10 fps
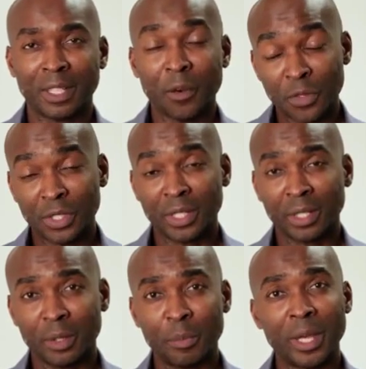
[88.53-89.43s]
Obviously
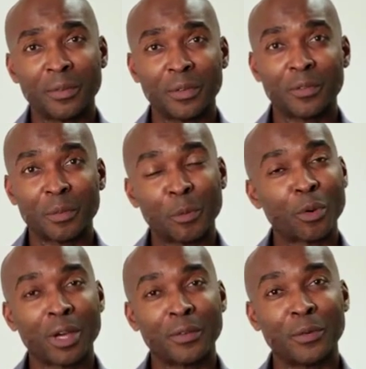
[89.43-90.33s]
you benefit from a
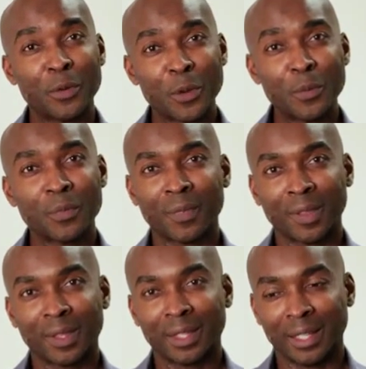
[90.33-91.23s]
private room
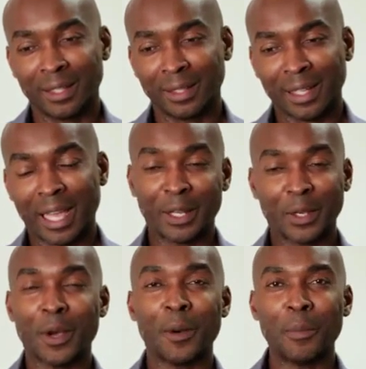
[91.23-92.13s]
and an a la
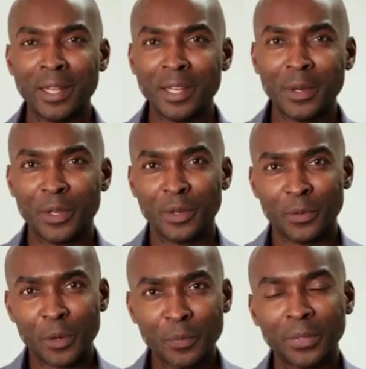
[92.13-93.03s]
carte menu in your
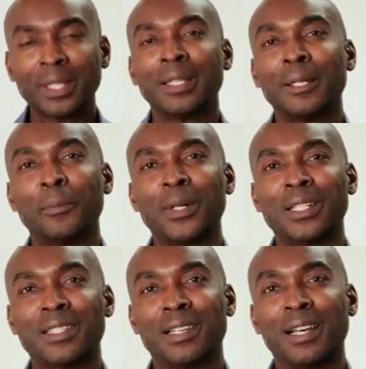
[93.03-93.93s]
room,
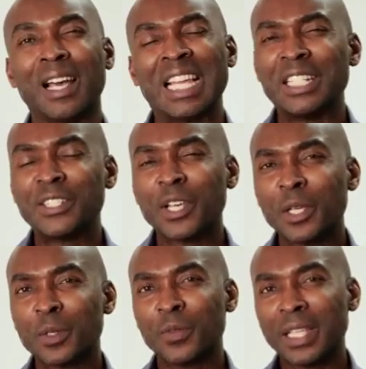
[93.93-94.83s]
but in
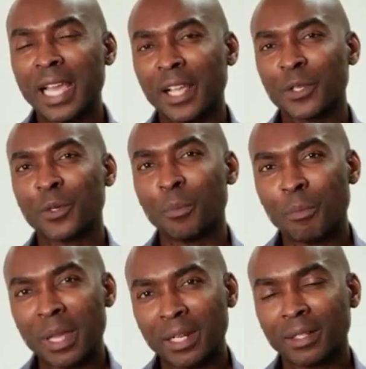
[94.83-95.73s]
terms of the actual
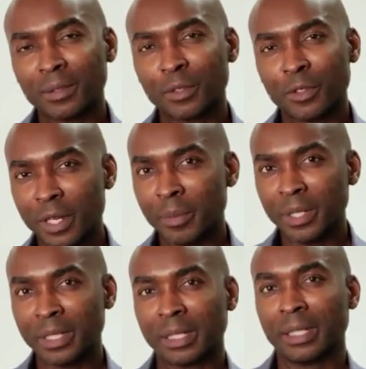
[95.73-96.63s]
medical
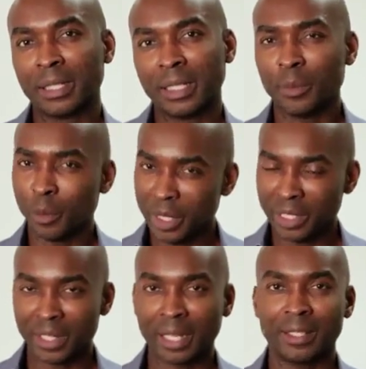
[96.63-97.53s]
treatment, it will be
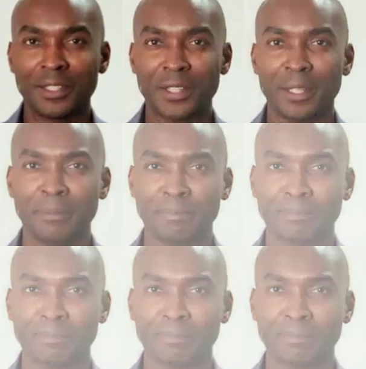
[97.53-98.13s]
exactly the same.